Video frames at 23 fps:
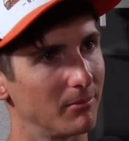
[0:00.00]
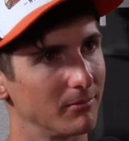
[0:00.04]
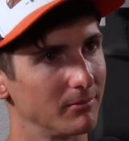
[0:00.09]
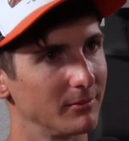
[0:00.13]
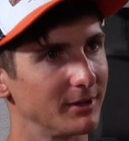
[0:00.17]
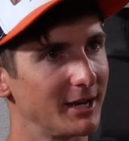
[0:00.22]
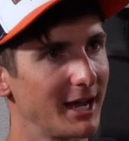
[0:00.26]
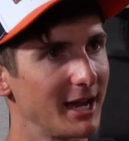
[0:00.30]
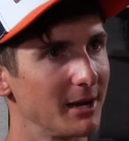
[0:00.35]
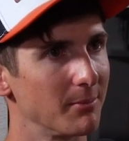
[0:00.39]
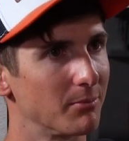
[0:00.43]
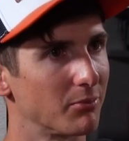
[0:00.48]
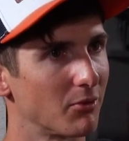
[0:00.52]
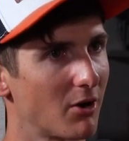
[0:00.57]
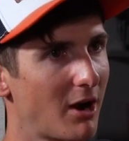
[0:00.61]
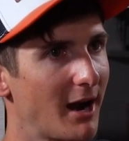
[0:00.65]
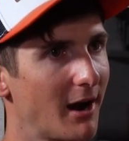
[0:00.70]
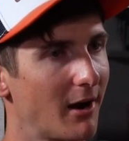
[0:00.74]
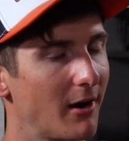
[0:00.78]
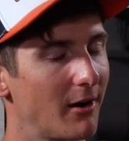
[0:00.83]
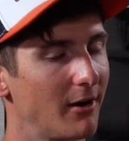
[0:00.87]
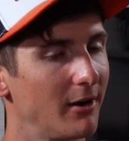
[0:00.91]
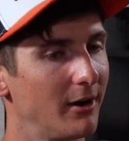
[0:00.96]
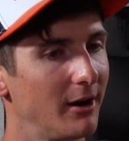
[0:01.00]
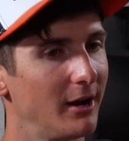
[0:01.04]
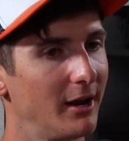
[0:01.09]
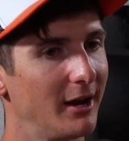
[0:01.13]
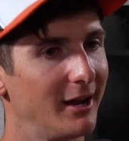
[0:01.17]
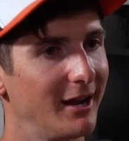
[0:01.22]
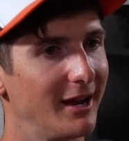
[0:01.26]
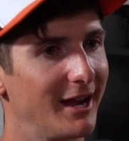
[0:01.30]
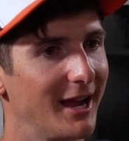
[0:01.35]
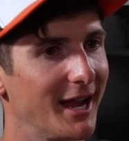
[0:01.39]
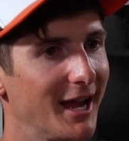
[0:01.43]
night prior,
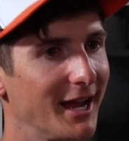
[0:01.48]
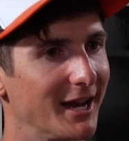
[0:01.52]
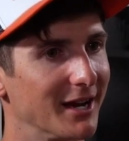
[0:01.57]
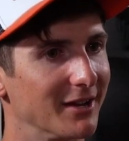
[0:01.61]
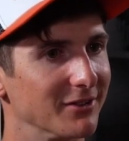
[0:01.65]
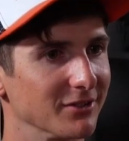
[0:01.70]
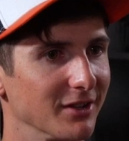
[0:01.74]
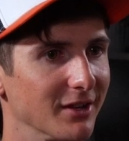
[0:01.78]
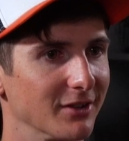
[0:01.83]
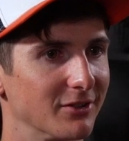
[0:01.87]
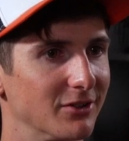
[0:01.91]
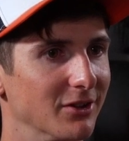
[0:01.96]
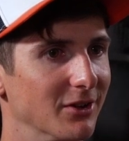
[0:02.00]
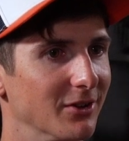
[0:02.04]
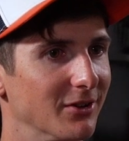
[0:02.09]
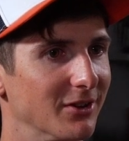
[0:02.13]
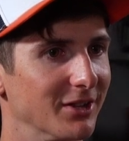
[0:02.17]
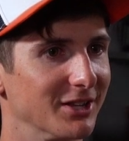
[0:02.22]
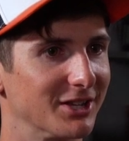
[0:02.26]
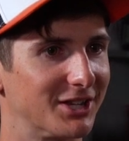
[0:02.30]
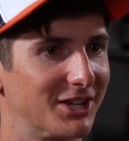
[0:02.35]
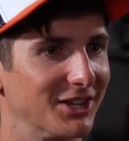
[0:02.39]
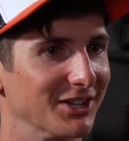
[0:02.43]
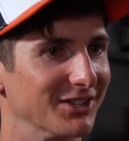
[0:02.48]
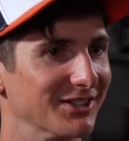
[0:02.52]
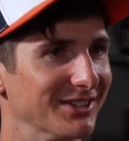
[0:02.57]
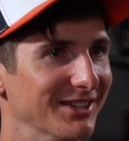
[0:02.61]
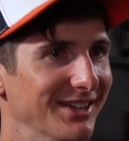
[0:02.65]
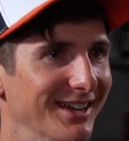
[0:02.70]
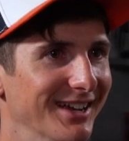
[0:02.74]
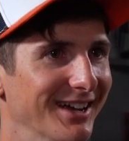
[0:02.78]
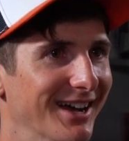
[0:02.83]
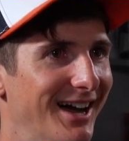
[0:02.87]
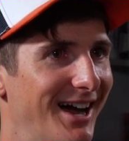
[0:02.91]
and I was like, dude,
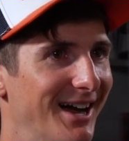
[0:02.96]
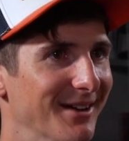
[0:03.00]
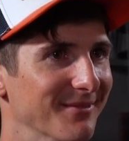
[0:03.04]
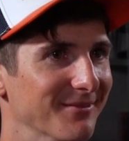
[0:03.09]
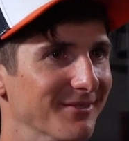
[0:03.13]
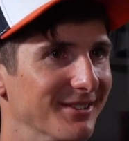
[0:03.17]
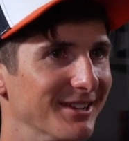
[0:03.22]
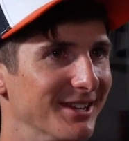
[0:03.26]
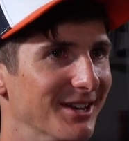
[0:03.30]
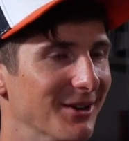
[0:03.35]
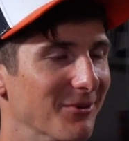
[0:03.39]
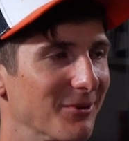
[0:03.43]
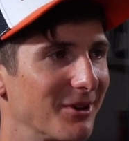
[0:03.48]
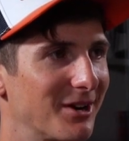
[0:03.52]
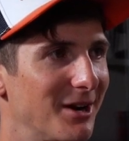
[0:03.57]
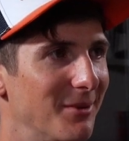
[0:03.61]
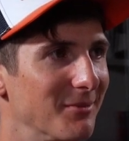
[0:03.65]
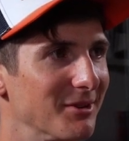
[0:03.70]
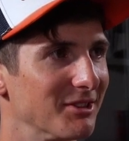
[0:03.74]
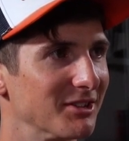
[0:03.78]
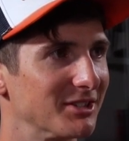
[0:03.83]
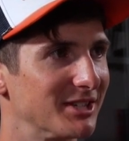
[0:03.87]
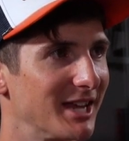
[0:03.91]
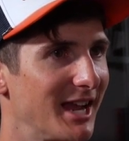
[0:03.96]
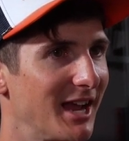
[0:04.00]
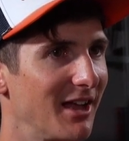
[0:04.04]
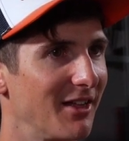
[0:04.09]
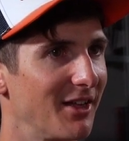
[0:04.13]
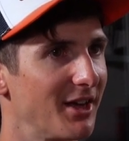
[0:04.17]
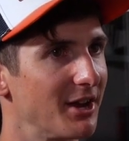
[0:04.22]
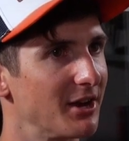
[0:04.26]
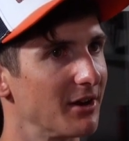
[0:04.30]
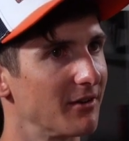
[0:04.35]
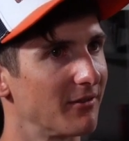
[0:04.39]
we're coming to the tail
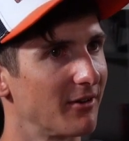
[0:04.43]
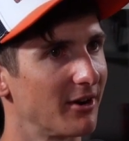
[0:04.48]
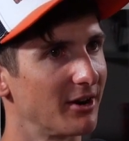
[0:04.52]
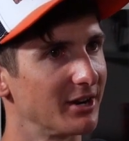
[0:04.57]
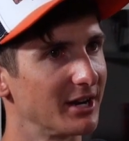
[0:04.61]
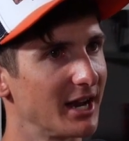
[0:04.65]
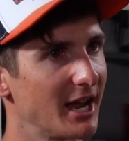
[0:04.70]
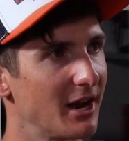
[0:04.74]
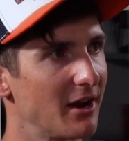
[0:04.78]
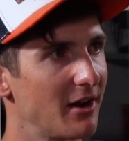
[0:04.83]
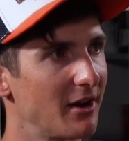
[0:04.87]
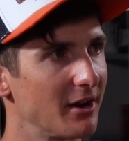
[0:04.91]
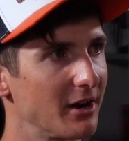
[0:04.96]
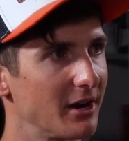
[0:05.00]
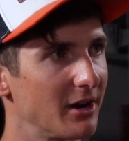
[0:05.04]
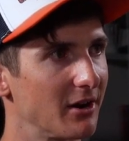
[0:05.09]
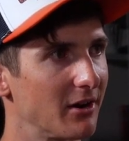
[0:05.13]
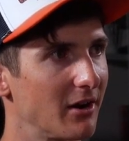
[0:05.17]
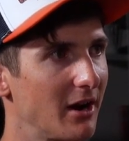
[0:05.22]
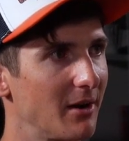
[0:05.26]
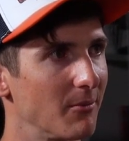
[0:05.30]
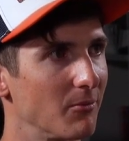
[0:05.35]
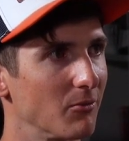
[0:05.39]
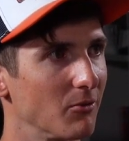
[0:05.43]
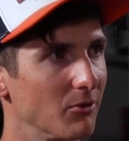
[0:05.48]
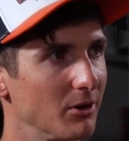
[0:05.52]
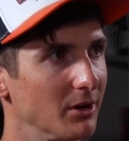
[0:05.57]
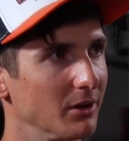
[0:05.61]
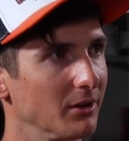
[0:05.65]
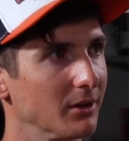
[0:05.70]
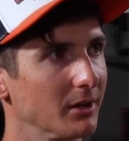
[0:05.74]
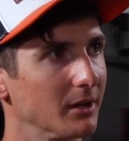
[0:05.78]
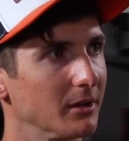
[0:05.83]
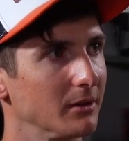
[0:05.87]
end of our day on here. I'm
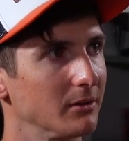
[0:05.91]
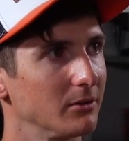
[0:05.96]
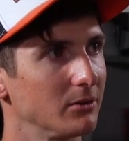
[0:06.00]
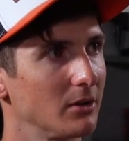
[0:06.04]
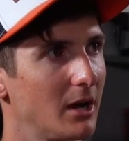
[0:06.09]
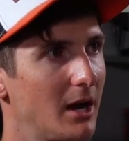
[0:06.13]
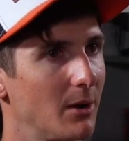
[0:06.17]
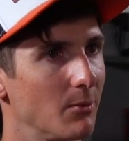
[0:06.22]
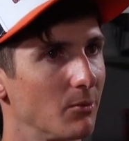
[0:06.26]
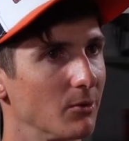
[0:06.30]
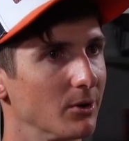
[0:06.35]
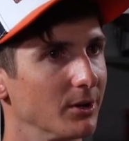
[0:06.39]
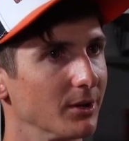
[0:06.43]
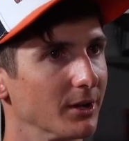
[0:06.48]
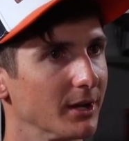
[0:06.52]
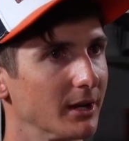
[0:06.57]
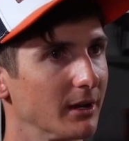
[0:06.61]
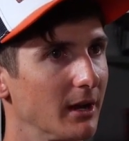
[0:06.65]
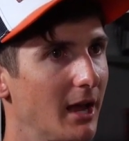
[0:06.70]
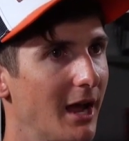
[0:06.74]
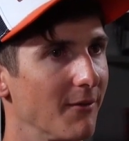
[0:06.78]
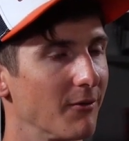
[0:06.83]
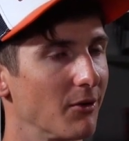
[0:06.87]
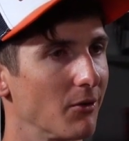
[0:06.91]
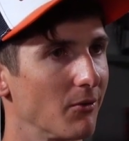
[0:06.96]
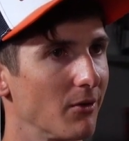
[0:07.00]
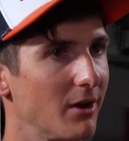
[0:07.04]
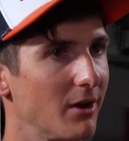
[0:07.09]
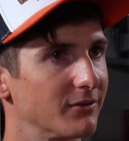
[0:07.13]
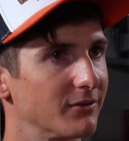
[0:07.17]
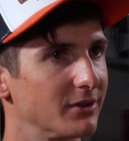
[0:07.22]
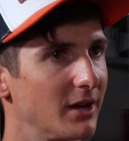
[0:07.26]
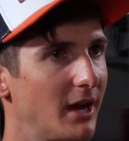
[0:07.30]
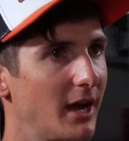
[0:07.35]
really having a
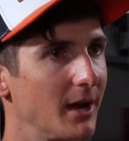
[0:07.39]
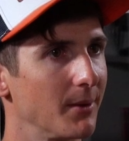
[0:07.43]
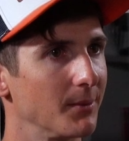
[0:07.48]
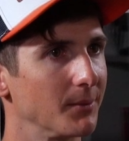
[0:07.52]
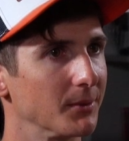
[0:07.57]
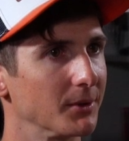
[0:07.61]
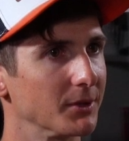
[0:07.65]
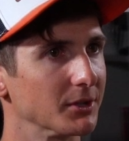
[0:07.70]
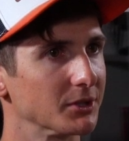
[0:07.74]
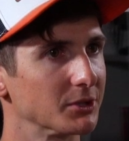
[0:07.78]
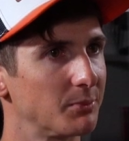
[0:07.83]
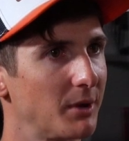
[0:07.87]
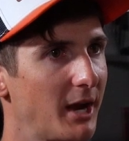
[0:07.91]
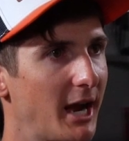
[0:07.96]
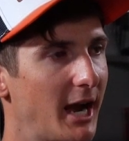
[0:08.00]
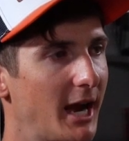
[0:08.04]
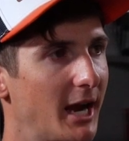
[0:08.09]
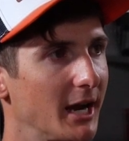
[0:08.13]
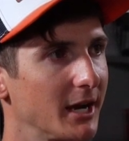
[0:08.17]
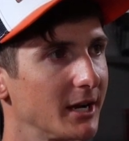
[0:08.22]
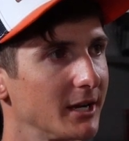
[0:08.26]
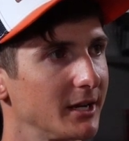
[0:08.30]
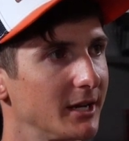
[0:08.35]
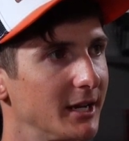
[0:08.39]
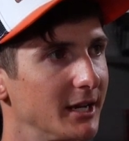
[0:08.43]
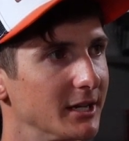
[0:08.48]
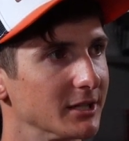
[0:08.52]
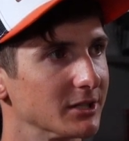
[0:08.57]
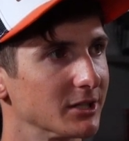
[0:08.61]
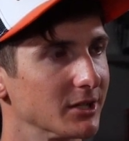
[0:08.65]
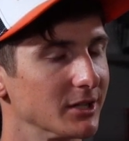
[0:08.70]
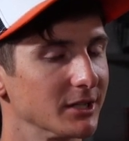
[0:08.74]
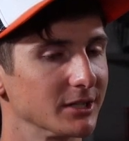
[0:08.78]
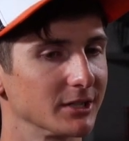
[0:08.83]
time with this pack. And
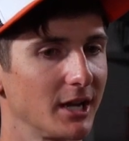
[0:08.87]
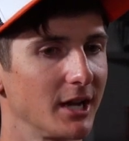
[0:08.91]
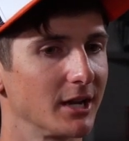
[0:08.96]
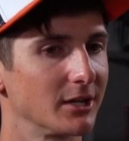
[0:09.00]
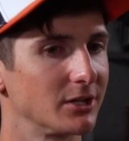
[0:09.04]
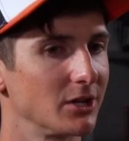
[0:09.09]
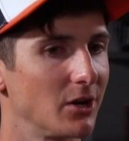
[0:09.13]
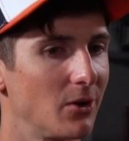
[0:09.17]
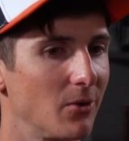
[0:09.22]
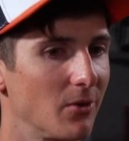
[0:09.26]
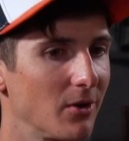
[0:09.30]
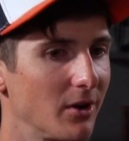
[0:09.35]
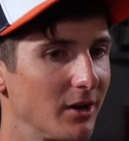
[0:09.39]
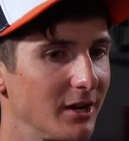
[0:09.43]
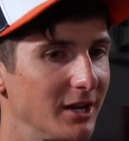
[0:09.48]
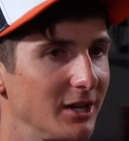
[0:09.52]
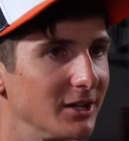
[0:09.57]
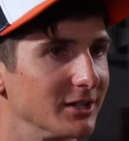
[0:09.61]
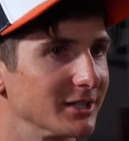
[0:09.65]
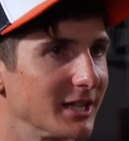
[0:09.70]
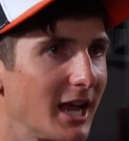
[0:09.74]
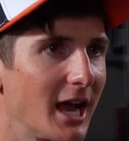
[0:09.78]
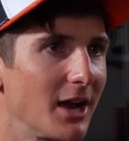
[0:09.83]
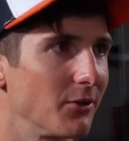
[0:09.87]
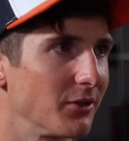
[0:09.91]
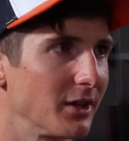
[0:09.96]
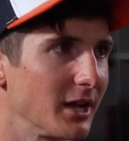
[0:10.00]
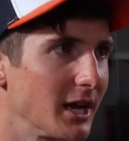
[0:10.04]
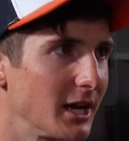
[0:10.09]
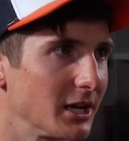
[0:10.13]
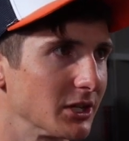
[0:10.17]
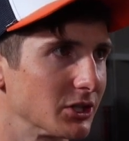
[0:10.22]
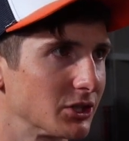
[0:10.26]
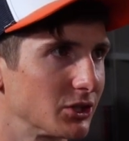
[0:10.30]
so he's like, don't worry. I was like, I don't
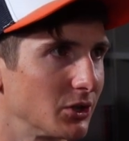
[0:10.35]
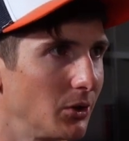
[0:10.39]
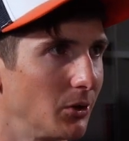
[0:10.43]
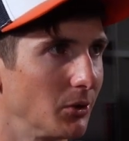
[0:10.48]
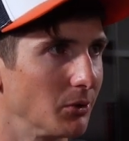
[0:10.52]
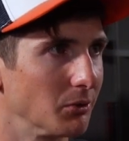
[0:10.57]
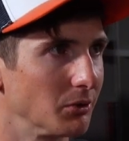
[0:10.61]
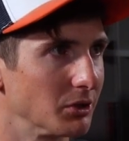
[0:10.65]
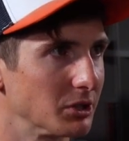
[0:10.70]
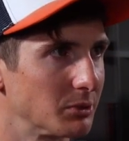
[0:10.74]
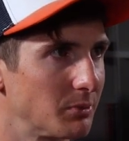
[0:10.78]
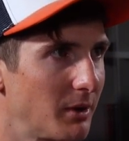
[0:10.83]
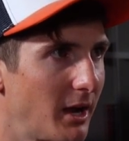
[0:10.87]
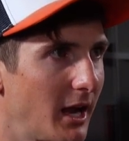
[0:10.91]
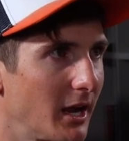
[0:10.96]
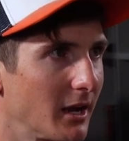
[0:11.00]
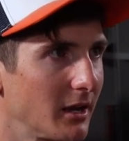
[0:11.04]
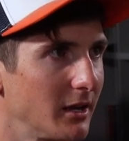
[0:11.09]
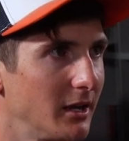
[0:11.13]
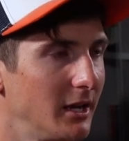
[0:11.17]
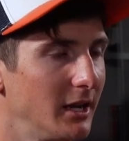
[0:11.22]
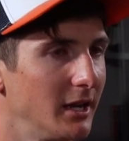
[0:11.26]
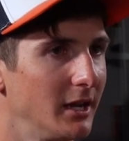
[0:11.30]
think I could solo with this pack.